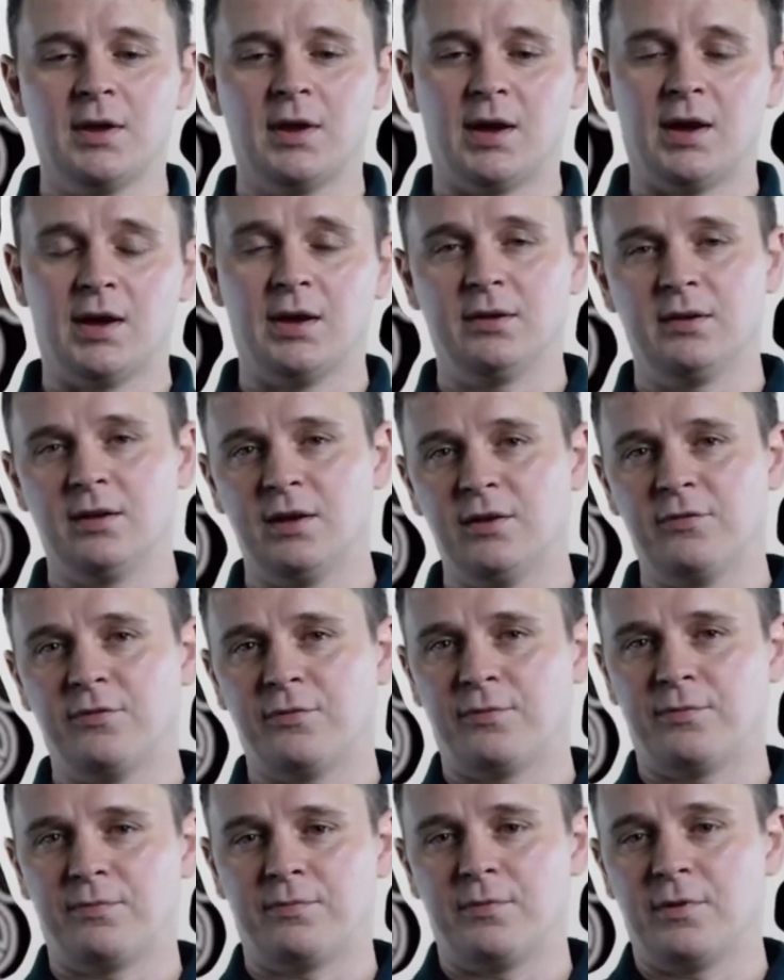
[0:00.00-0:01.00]
And
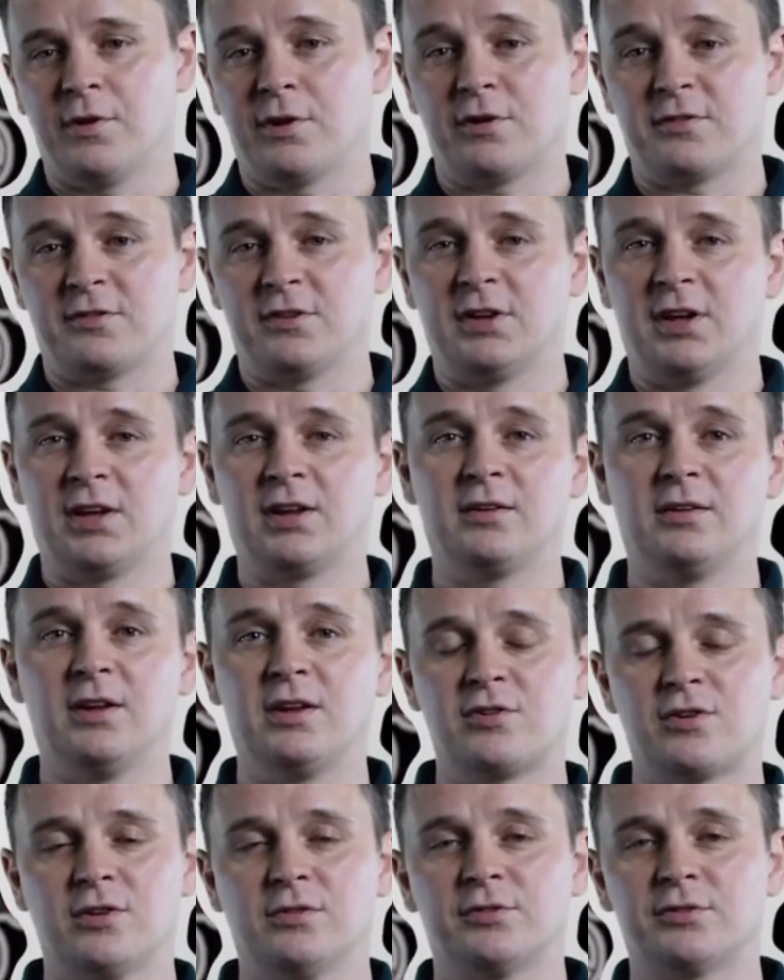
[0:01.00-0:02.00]
if there is an
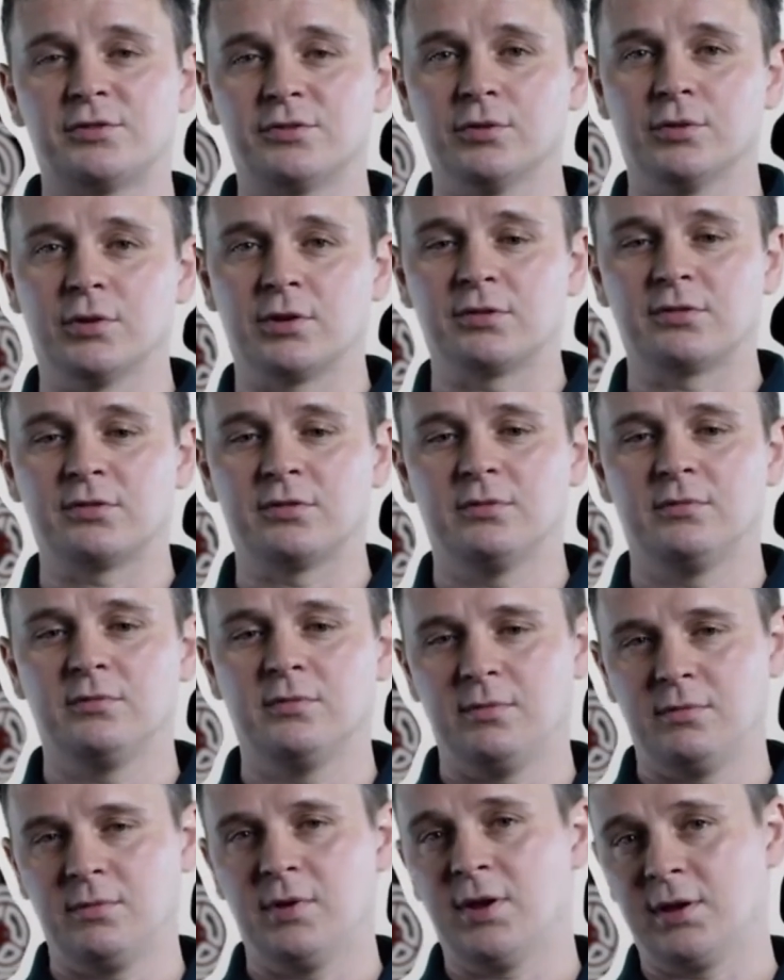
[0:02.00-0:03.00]
ignition source,
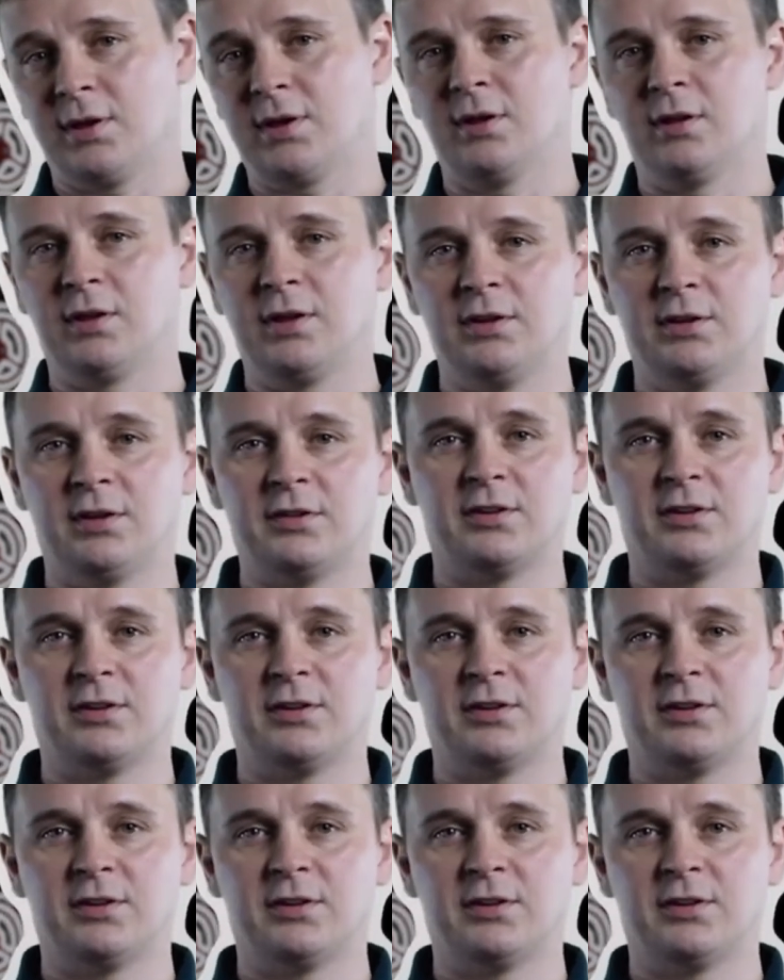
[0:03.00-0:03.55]
it can lead to